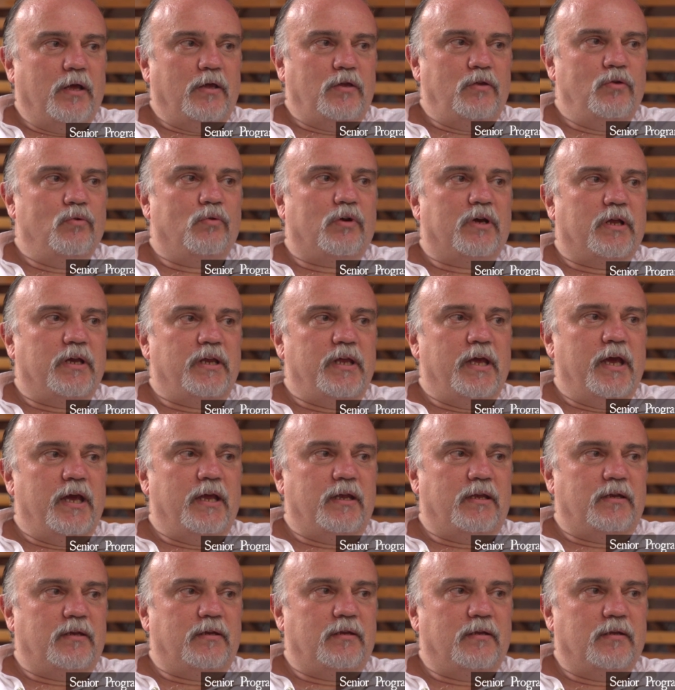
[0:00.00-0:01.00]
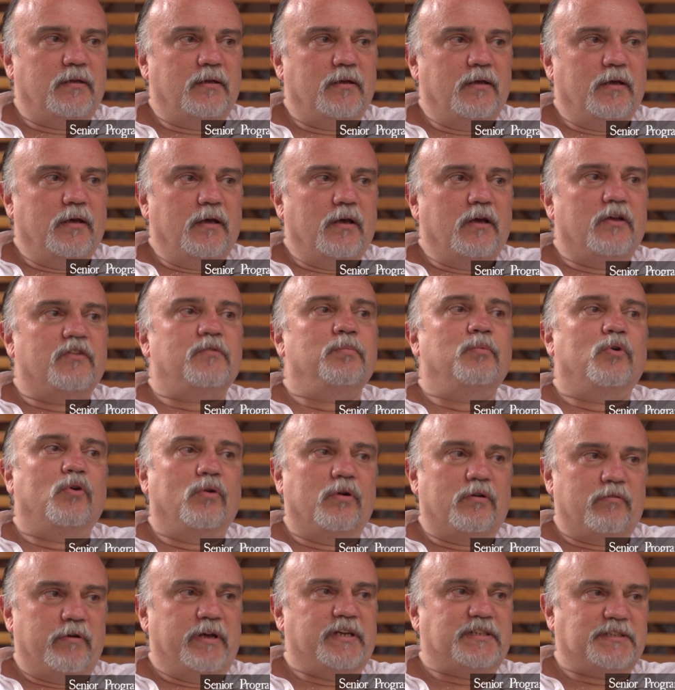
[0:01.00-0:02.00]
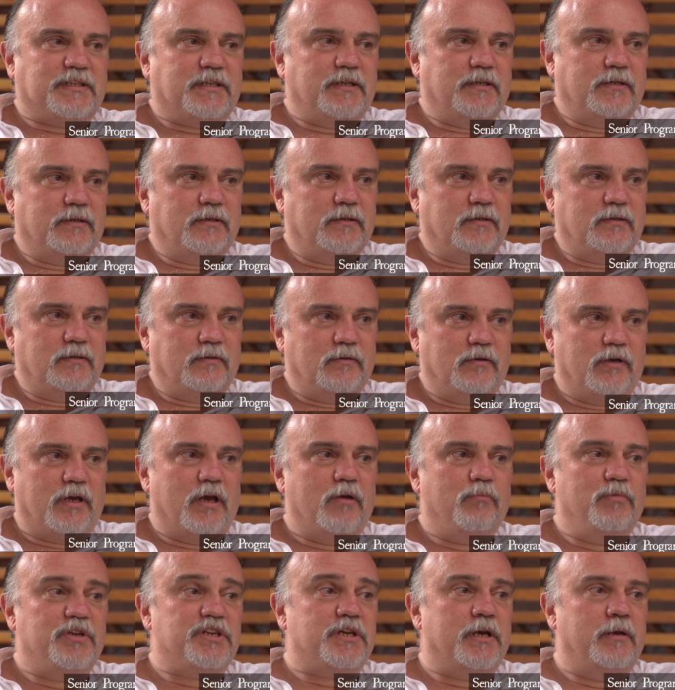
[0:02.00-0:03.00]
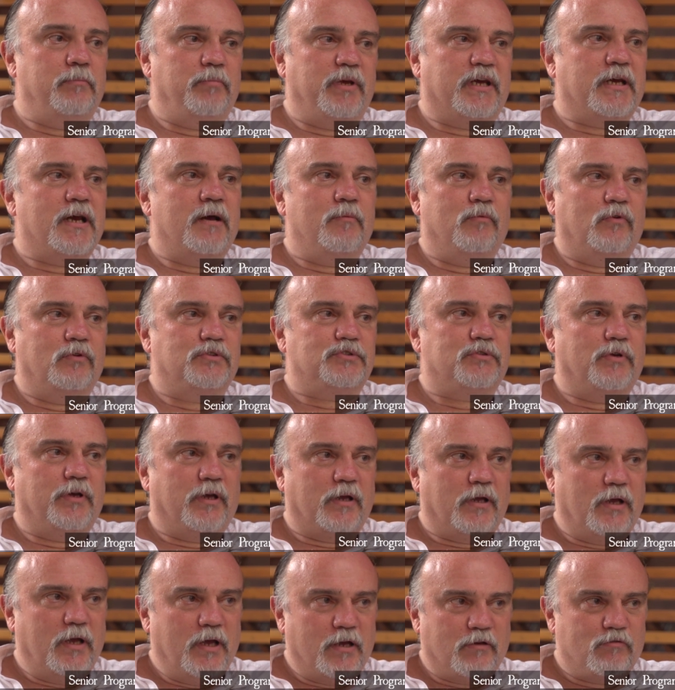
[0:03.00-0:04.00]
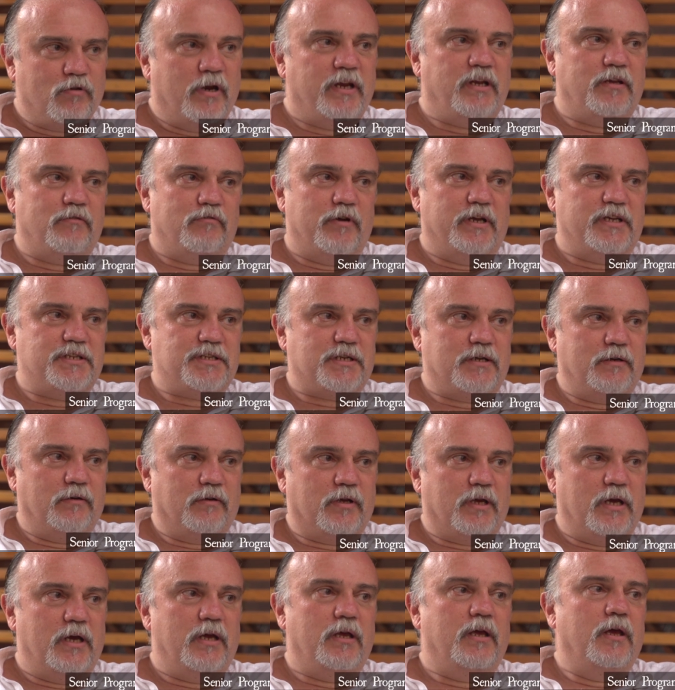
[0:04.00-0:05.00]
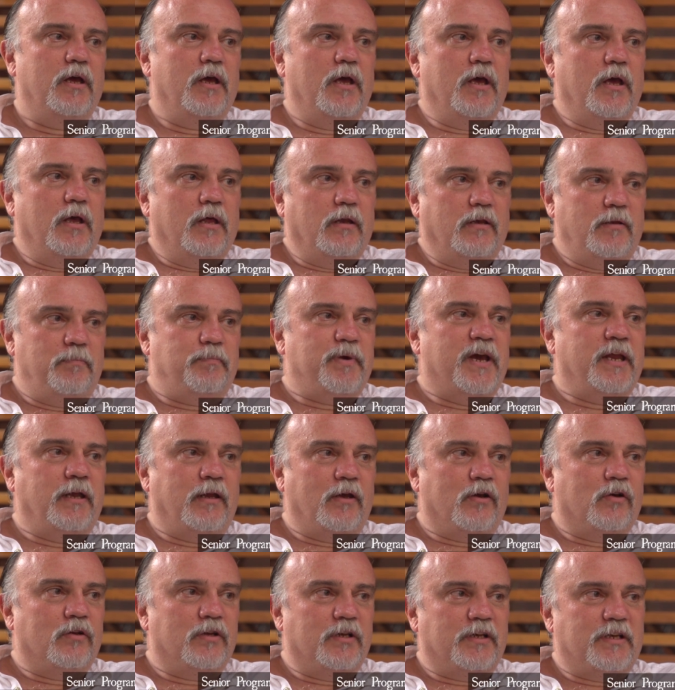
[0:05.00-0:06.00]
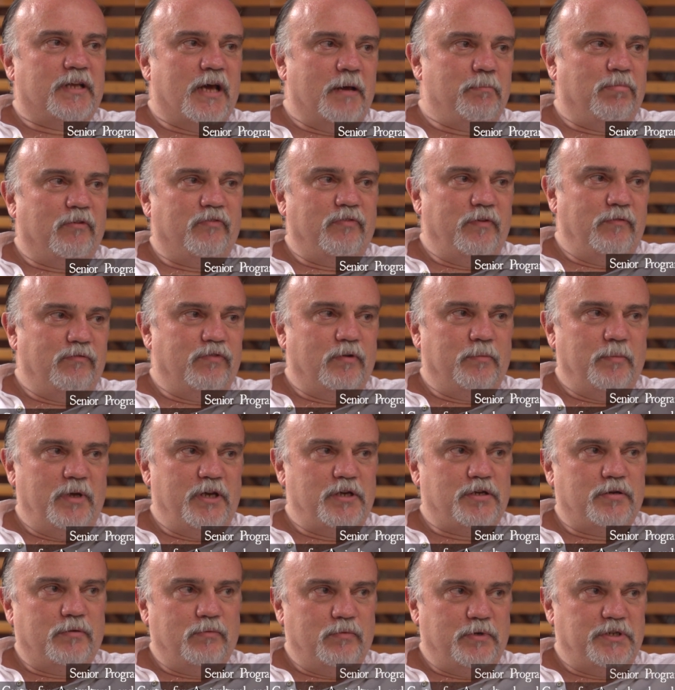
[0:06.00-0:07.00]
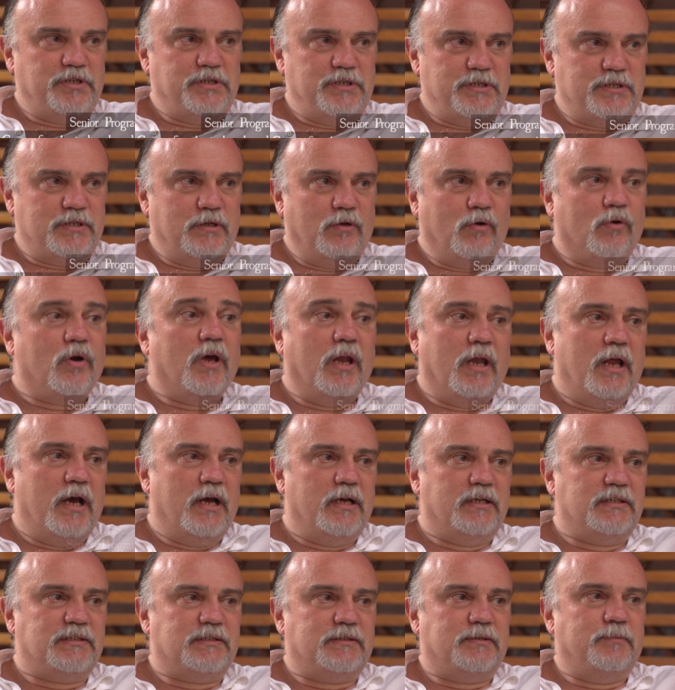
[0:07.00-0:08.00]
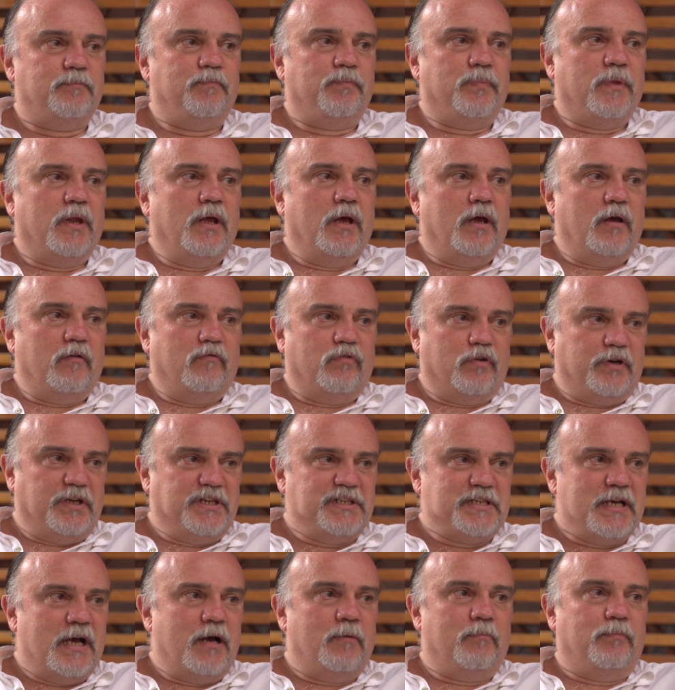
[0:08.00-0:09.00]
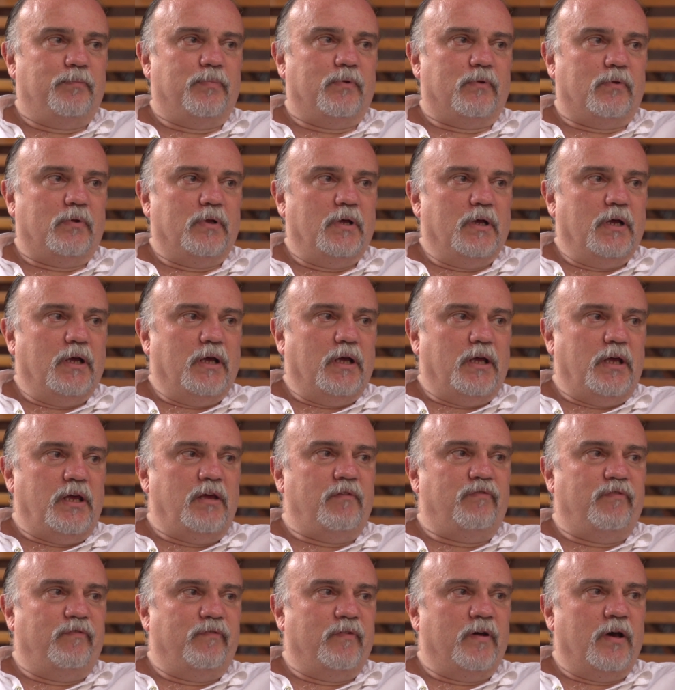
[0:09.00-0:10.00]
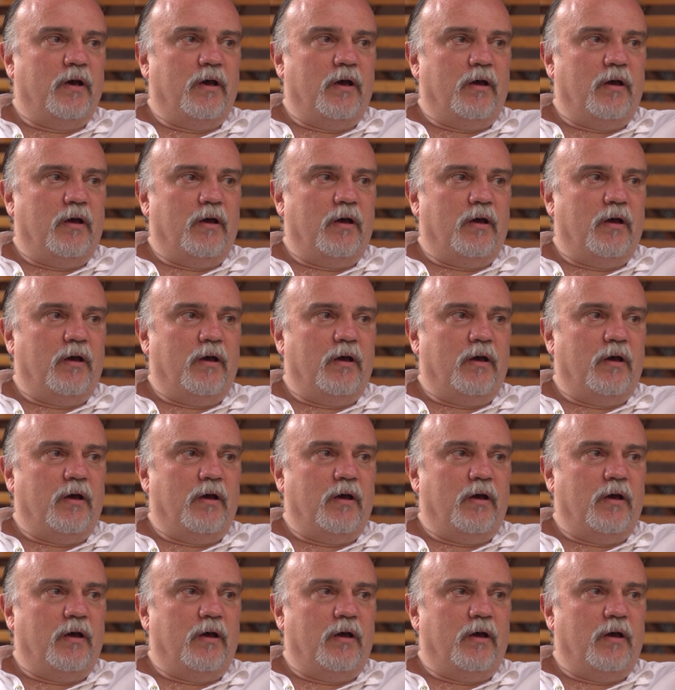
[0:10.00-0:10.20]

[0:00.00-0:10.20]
you create a small risk, okay, which can become also a great risk, okay, depending on the type of information which is localized. For example, if